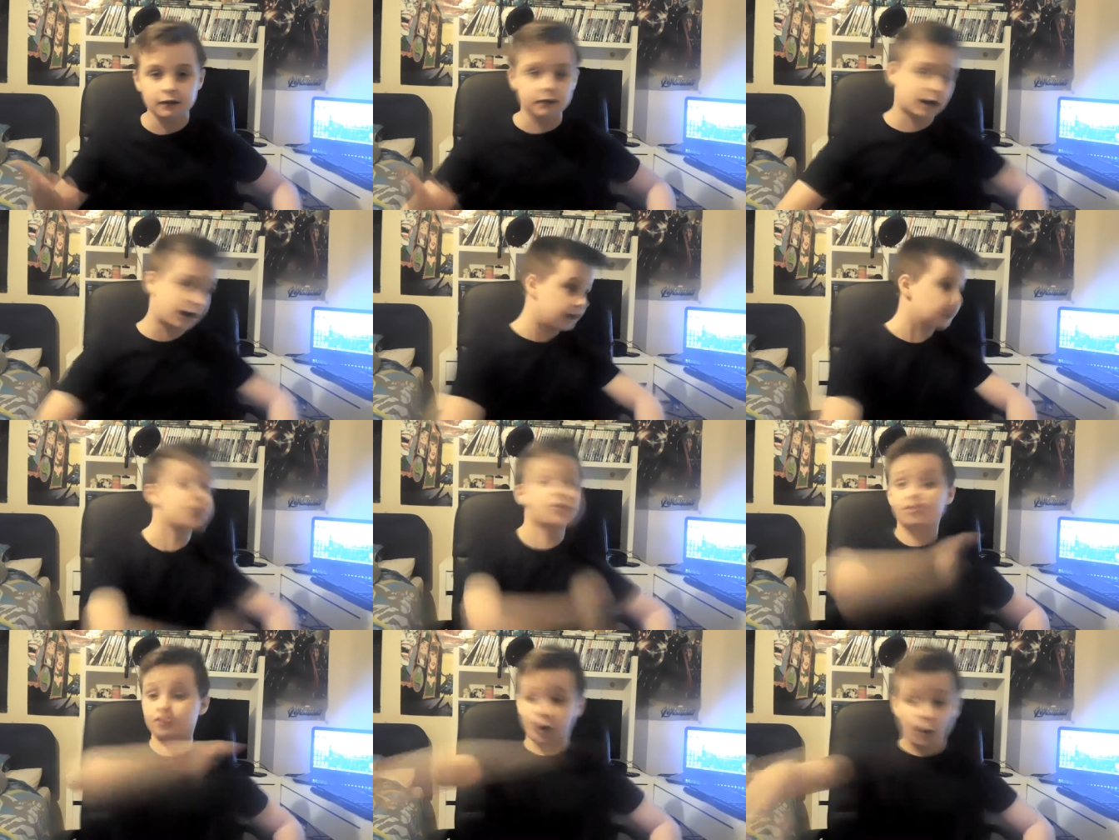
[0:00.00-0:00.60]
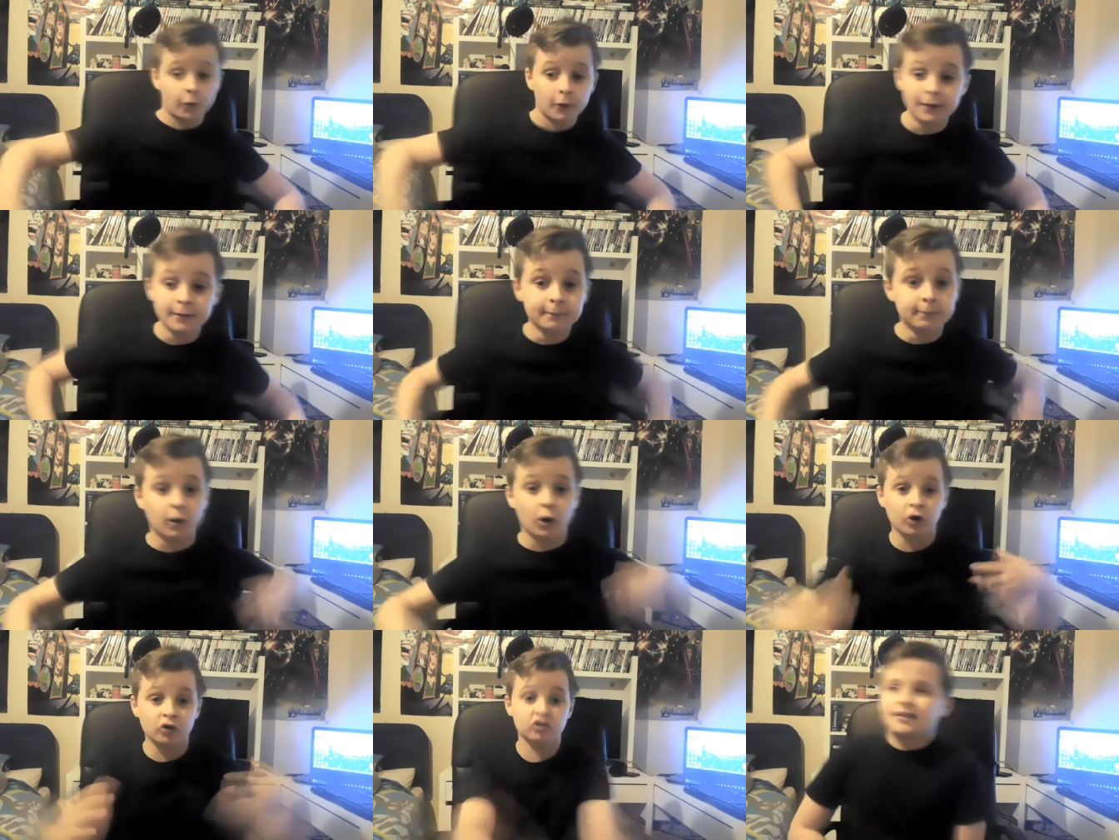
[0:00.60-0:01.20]
Like throwing
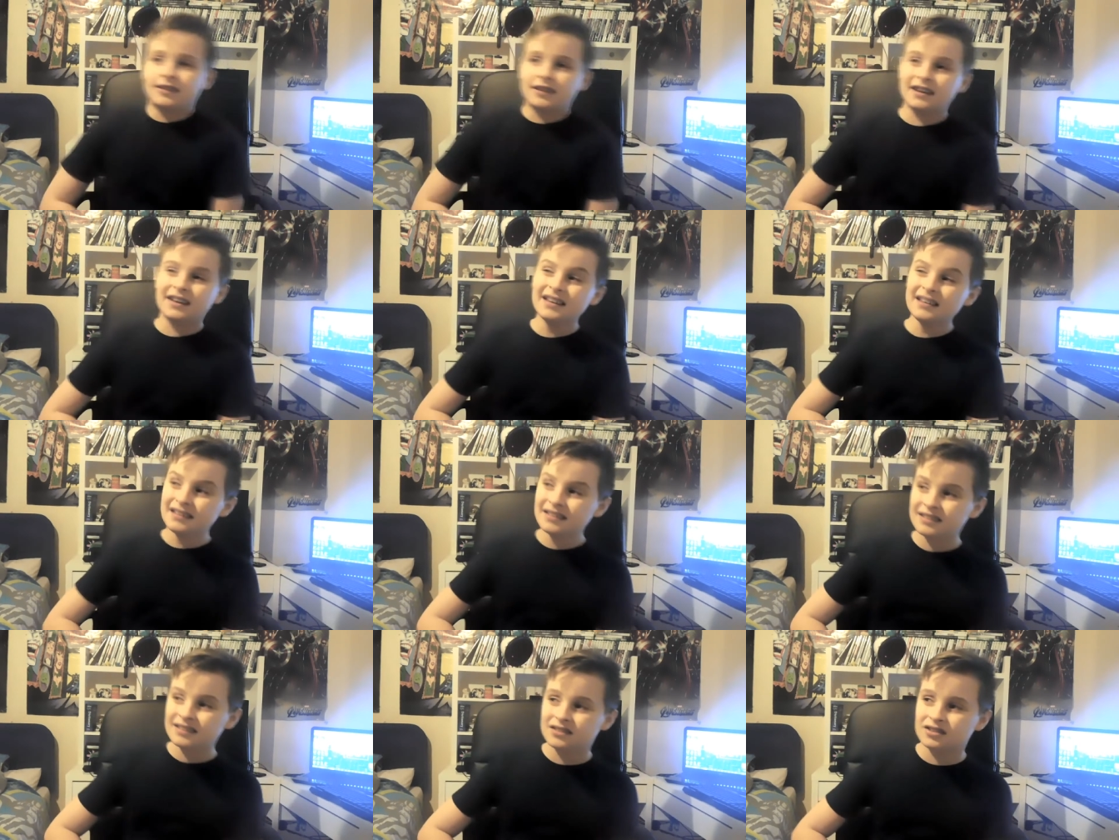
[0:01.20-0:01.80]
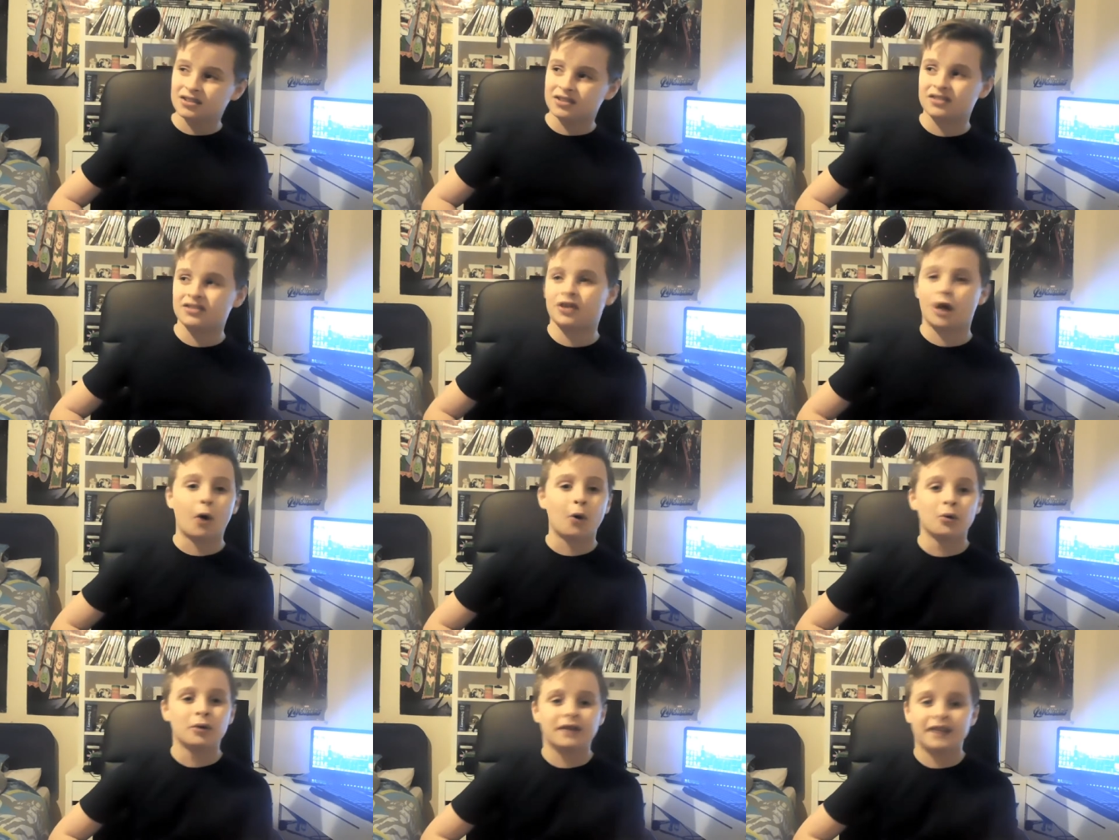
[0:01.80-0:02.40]
books. These just
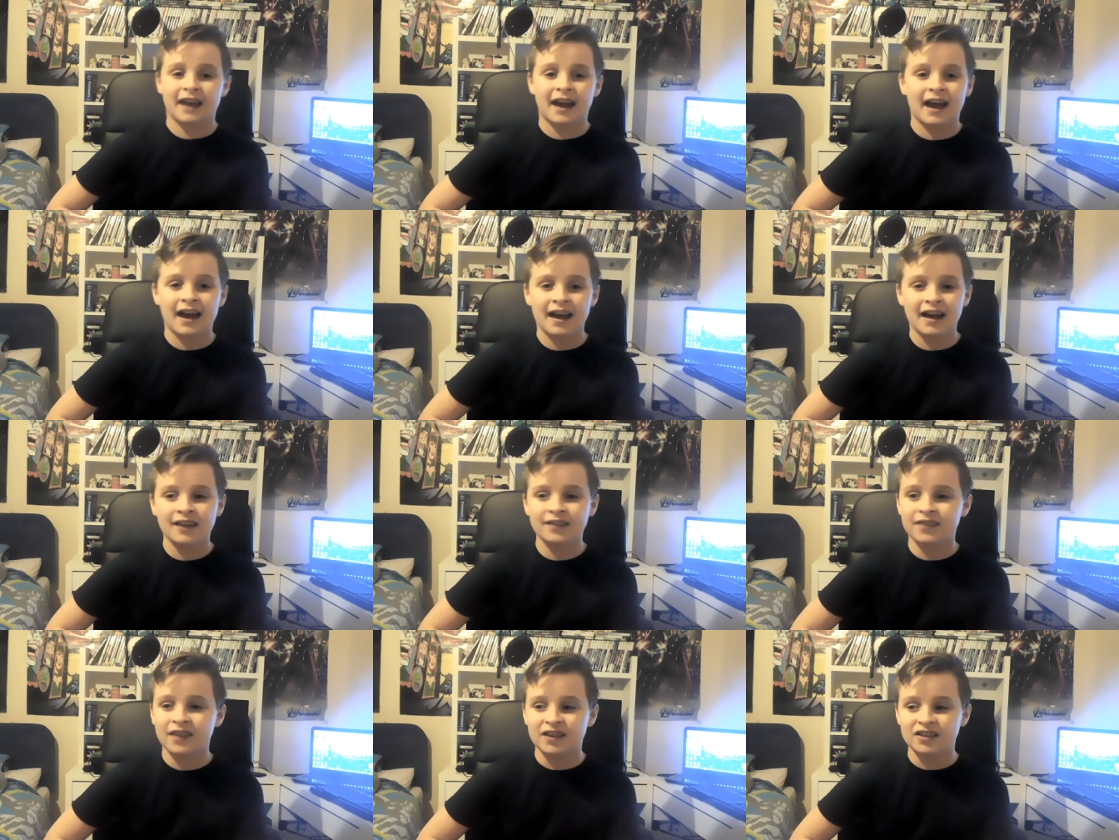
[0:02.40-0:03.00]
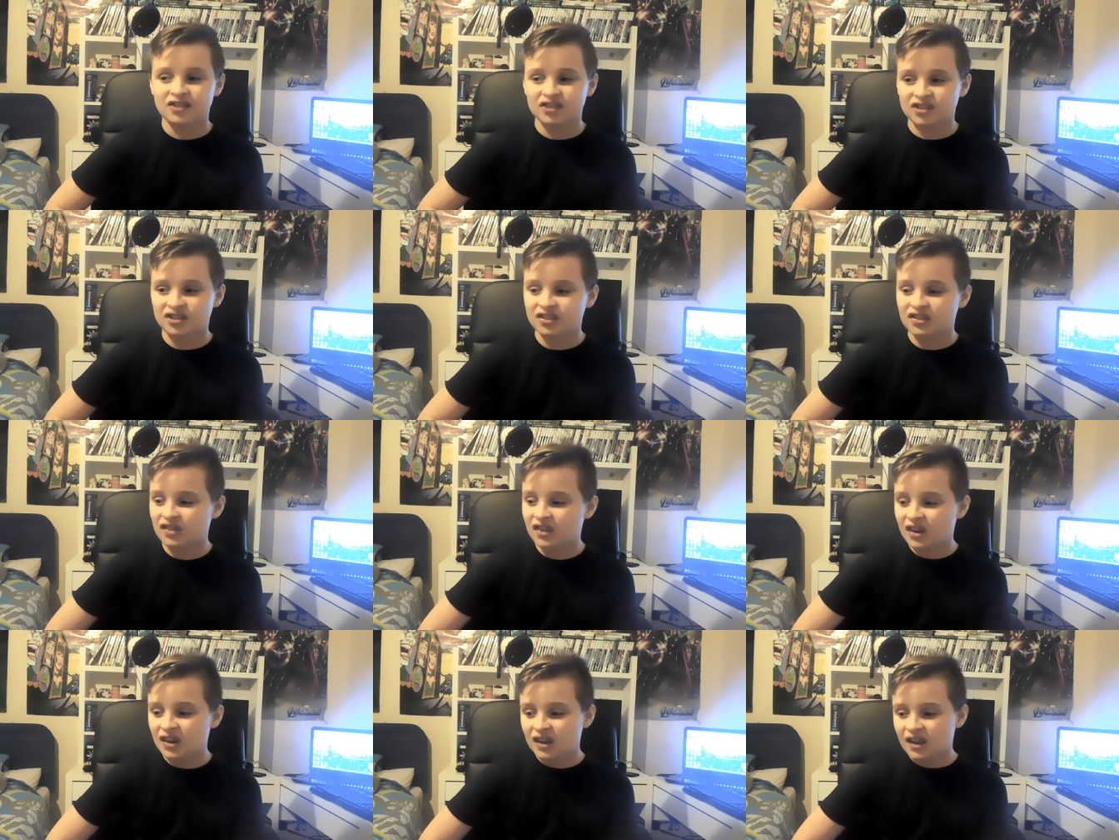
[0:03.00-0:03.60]
don't care, they
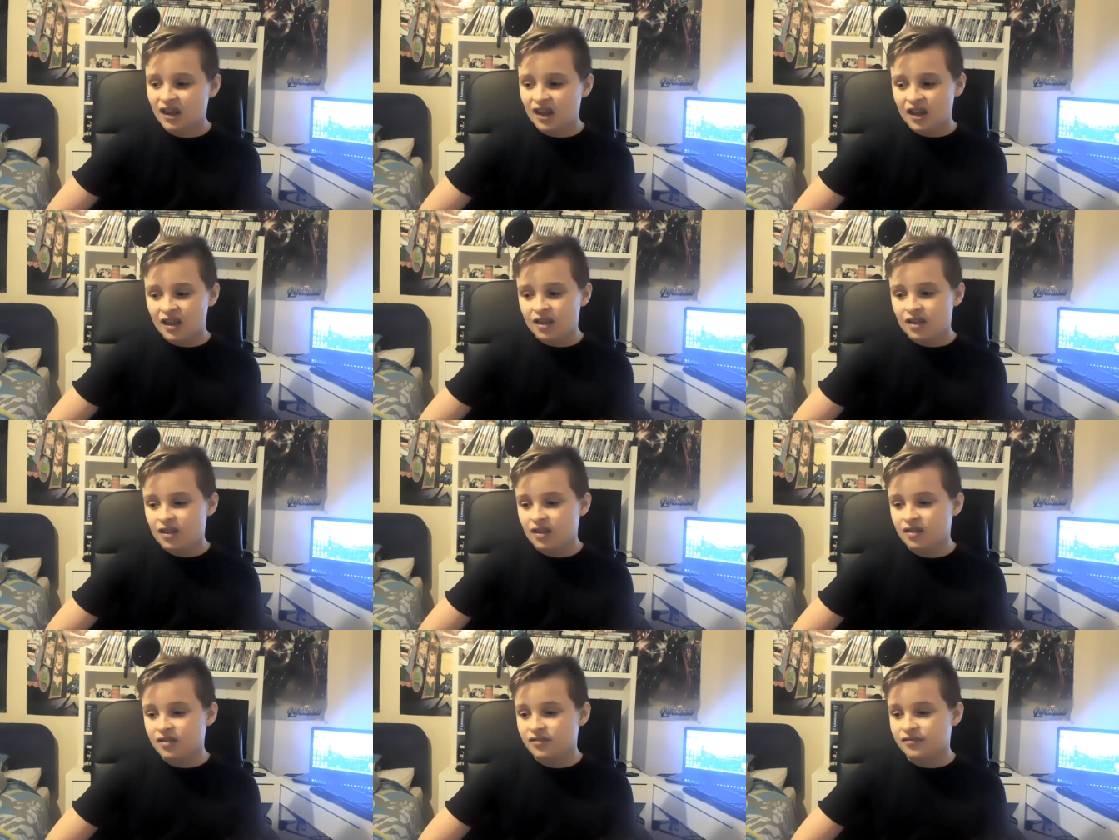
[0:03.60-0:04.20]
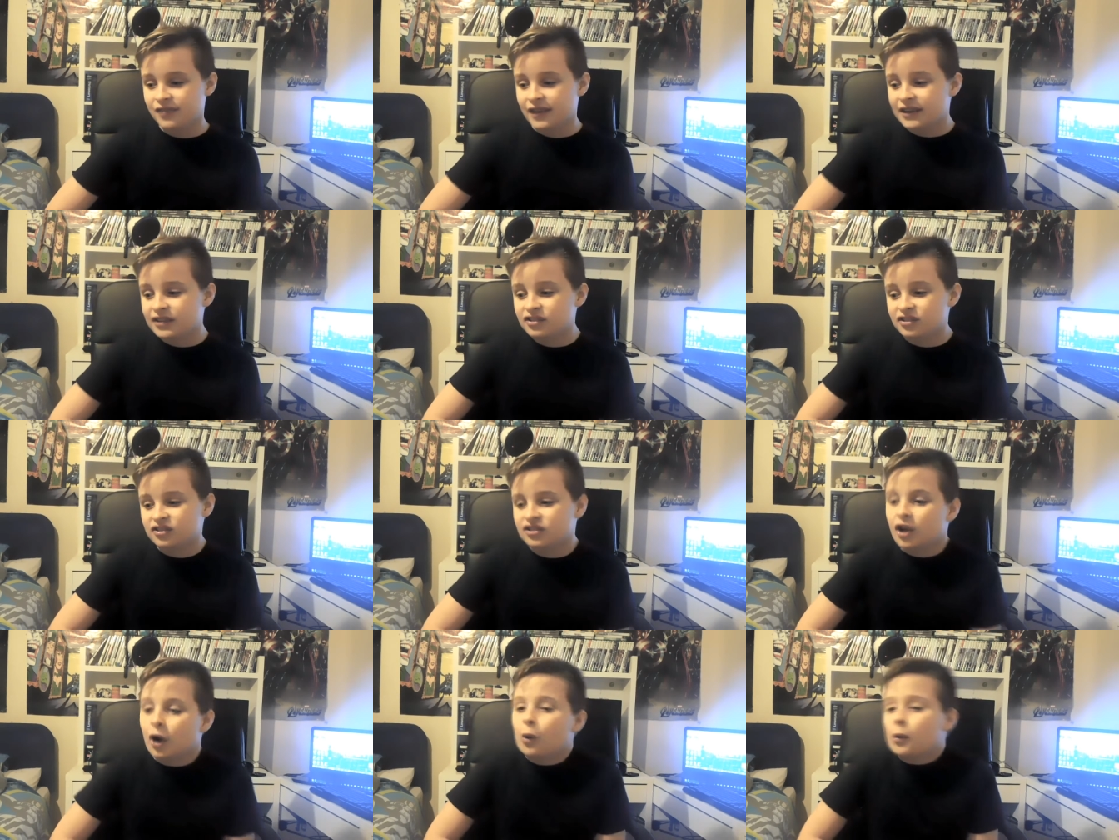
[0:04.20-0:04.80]
just They
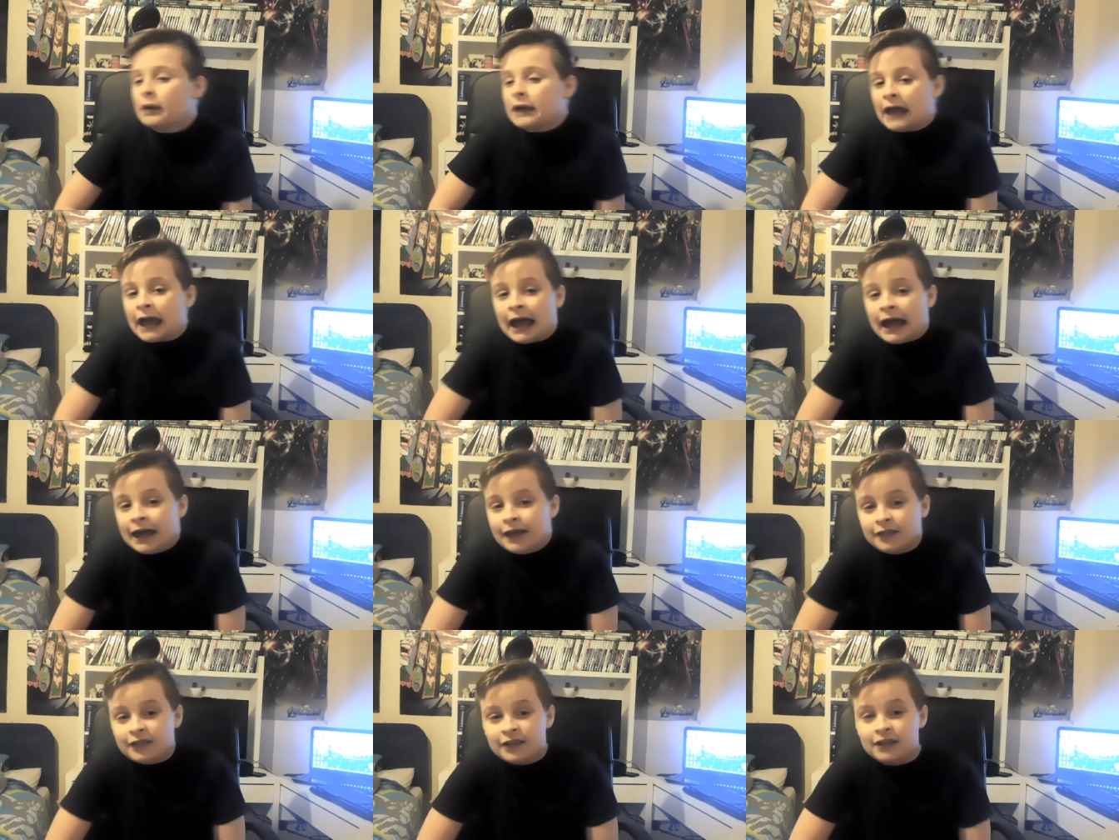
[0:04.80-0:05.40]
just don't care.